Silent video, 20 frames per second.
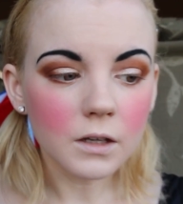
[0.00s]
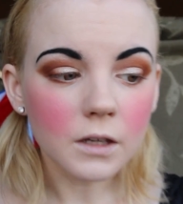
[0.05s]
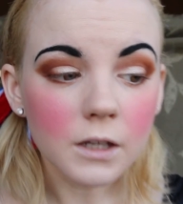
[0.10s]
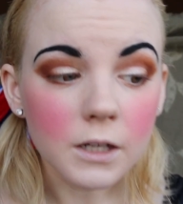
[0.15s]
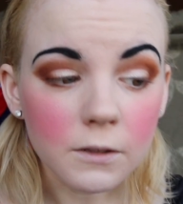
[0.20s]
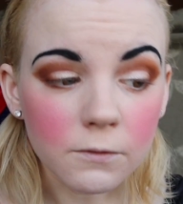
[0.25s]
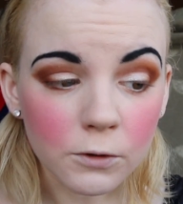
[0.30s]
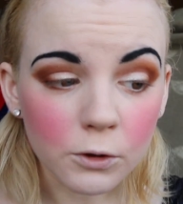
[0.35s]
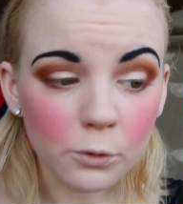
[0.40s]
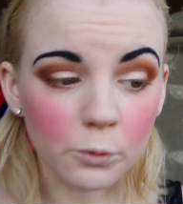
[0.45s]

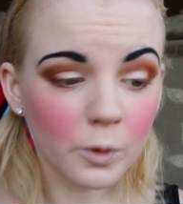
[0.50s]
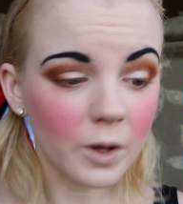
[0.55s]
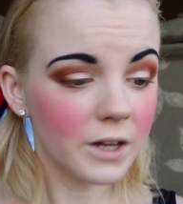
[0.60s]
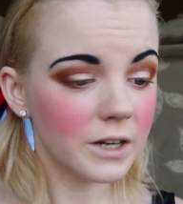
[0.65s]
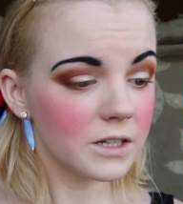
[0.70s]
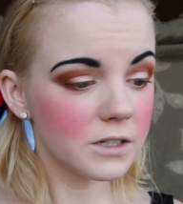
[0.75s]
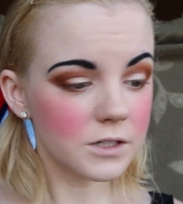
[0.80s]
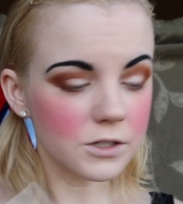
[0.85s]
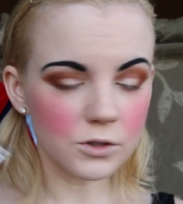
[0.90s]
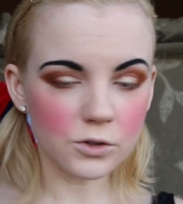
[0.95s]
And if you
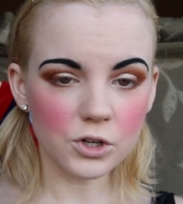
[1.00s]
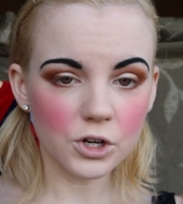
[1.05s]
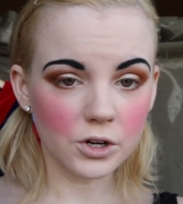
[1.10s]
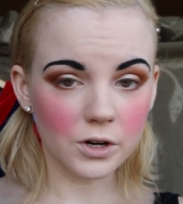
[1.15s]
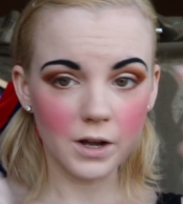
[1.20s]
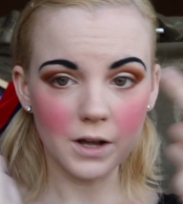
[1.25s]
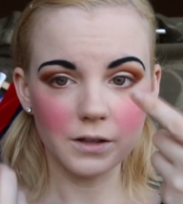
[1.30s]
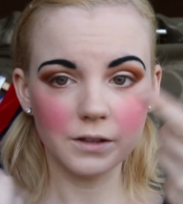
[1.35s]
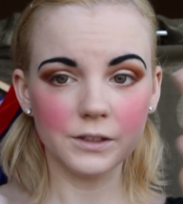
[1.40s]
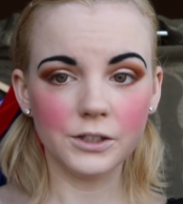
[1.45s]
want to do
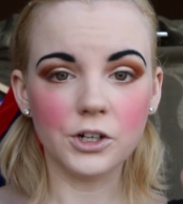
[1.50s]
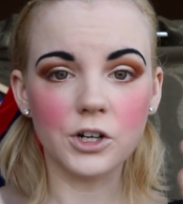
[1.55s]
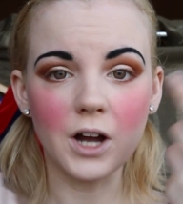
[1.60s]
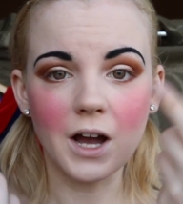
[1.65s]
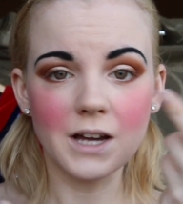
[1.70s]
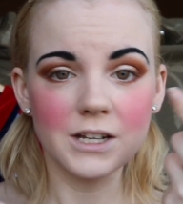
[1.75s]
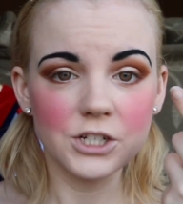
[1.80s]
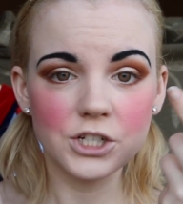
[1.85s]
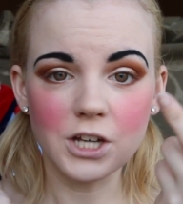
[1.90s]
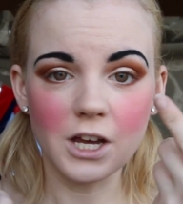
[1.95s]
your
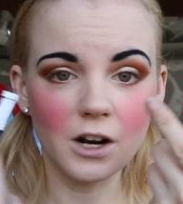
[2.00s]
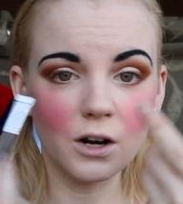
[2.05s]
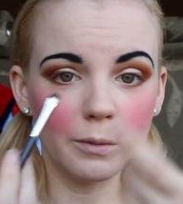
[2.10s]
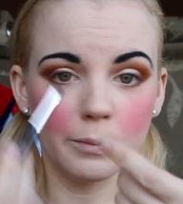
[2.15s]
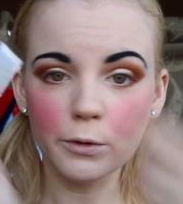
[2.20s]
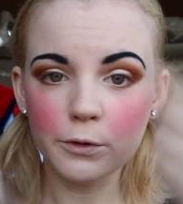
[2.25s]
eyeshadow